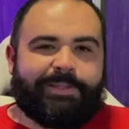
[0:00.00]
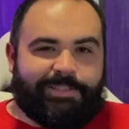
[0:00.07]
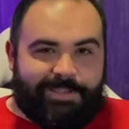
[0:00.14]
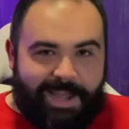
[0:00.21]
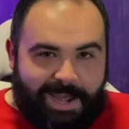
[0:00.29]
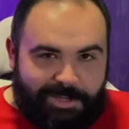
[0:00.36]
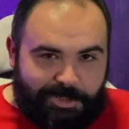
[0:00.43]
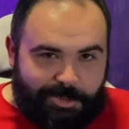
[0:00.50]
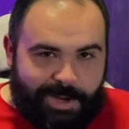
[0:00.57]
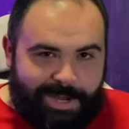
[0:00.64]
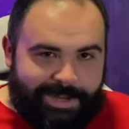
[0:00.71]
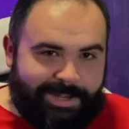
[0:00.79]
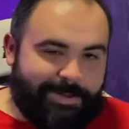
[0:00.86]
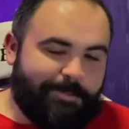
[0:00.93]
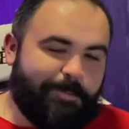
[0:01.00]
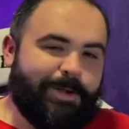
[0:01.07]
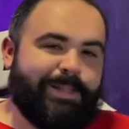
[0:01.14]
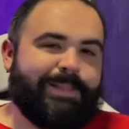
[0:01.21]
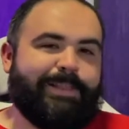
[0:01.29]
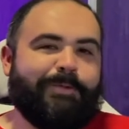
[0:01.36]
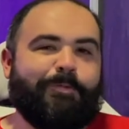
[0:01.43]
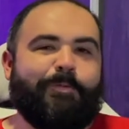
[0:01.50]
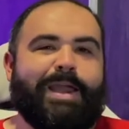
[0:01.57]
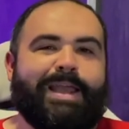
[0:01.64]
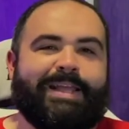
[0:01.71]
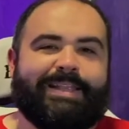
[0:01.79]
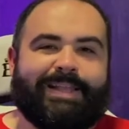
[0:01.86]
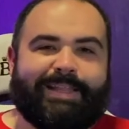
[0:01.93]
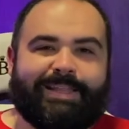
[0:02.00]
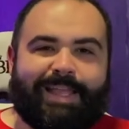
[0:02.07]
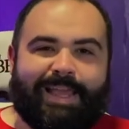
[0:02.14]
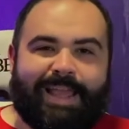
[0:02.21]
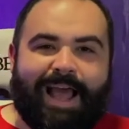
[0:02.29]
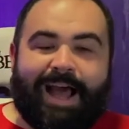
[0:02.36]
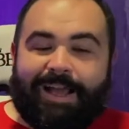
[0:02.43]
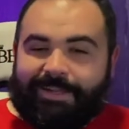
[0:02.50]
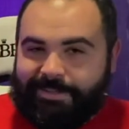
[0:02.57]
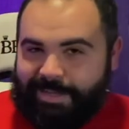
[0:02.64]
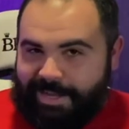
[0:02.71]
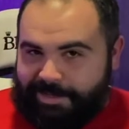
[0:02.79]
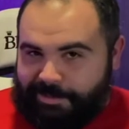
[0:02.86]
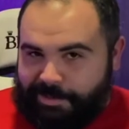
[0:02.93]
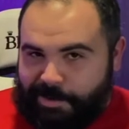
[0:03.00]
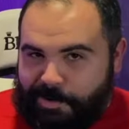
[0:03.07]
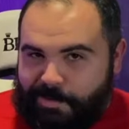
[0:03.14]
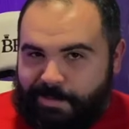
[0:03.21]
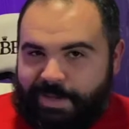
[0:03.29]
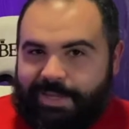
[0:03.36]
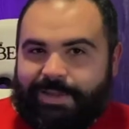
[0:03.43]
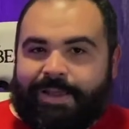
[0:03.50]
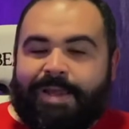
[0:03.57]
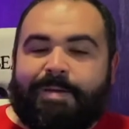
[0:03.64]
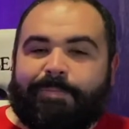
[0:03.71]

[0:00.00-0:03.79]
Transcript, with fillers: exaggerated with the way that they idolize Komi,